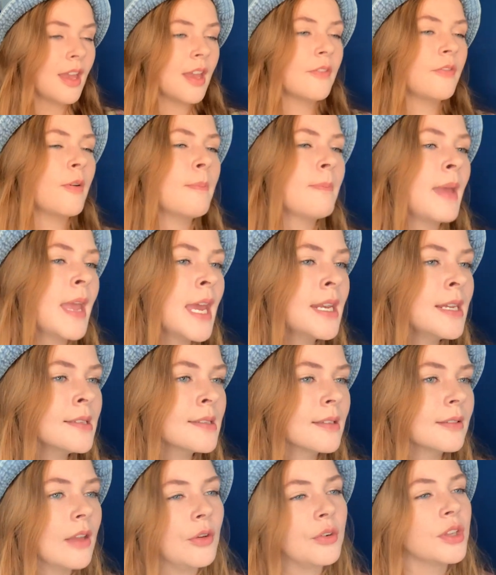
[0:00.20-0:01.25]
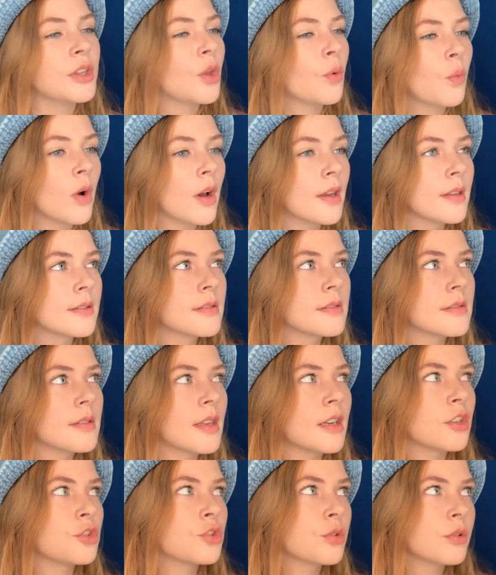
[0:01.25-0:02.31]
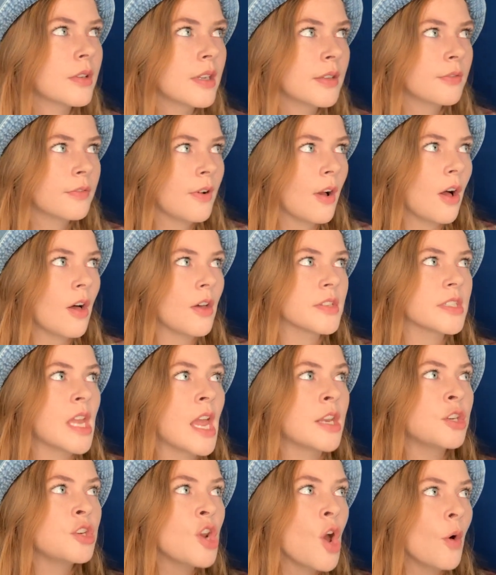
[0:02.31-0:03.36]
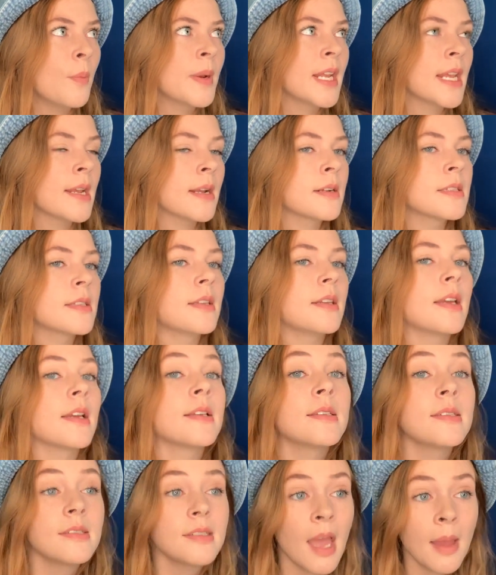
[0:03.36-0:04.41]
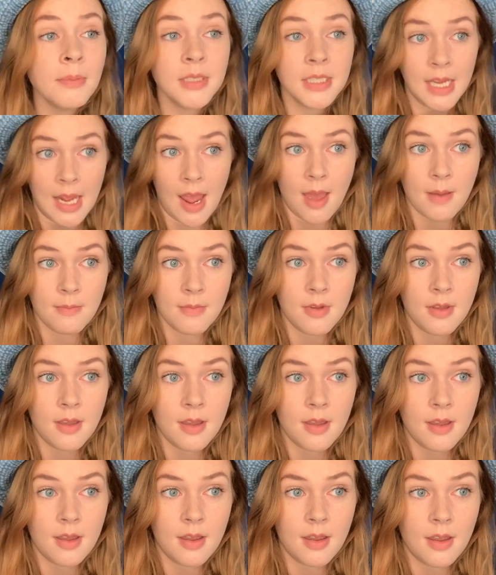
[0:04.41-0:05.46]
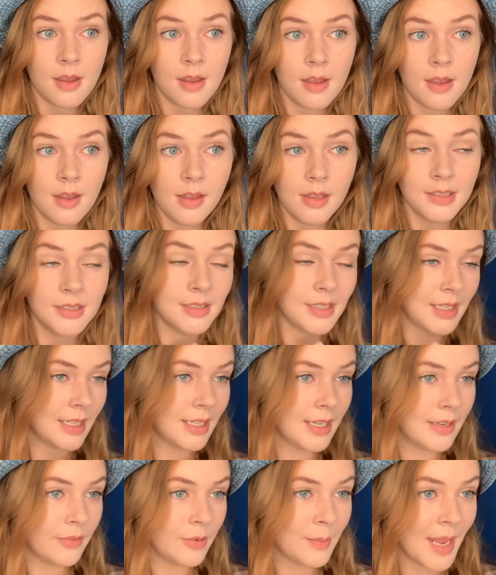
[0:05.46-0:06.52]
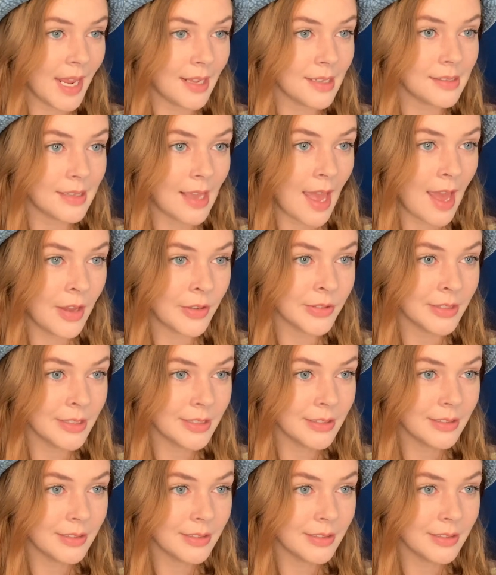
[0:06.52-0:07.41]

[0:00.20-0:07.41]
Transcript: If a man is alone in the woods and a tree falls and nobody hears it except him, did it even make a sound?